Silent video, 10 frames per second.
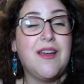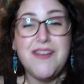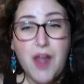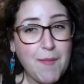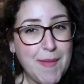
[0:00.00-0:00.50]

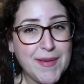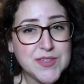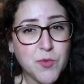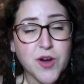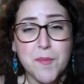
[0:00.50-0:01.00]
Not my
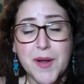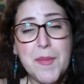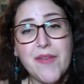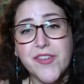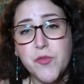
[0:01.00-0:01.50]
best work, but I'm
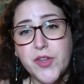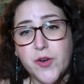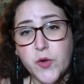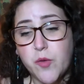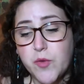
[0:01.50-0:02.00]
having a really
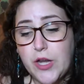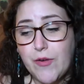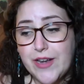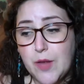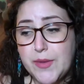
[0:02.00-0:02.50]
hard time reading
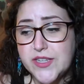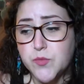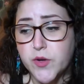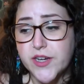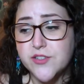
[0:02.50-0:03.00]
right now because
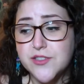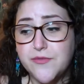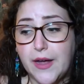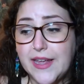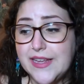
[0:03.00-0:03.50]
work is just
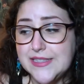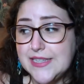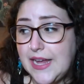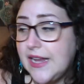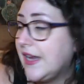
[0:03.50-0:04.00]
fucking
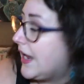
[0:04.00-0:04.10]
insane